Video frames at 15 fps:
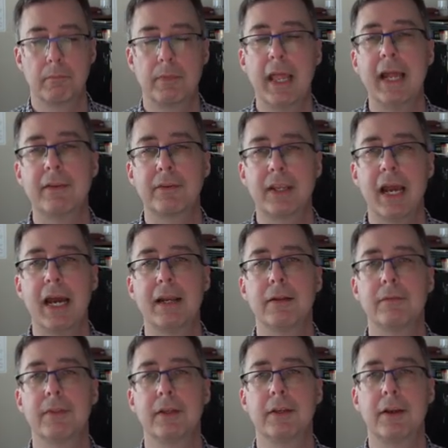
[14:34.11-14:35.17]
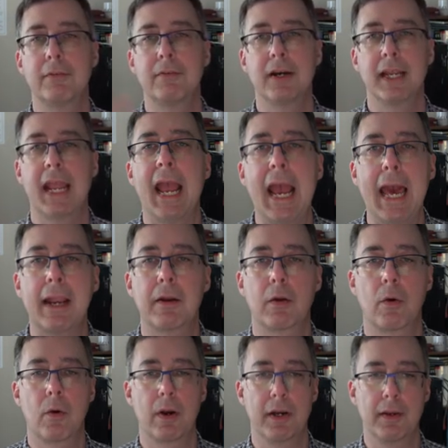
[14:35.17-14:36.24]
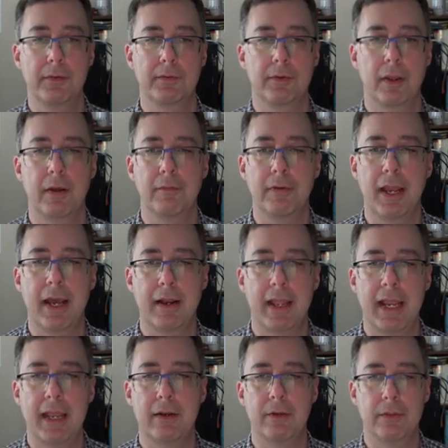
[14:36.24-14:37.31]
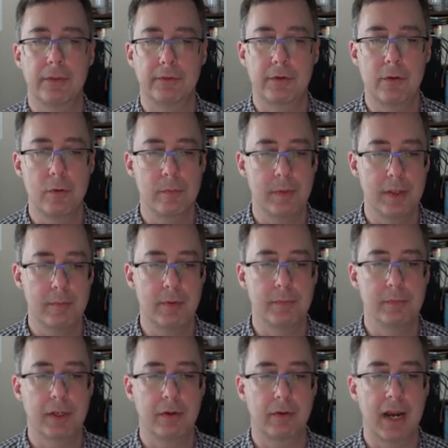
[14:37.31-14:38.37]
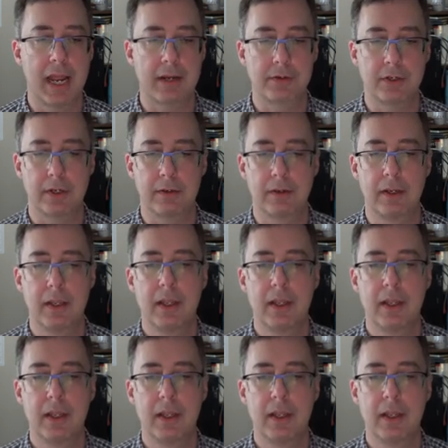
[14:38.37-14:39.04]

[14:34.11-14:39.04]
that's kind of the different categories of how to handle this QMMM interaction.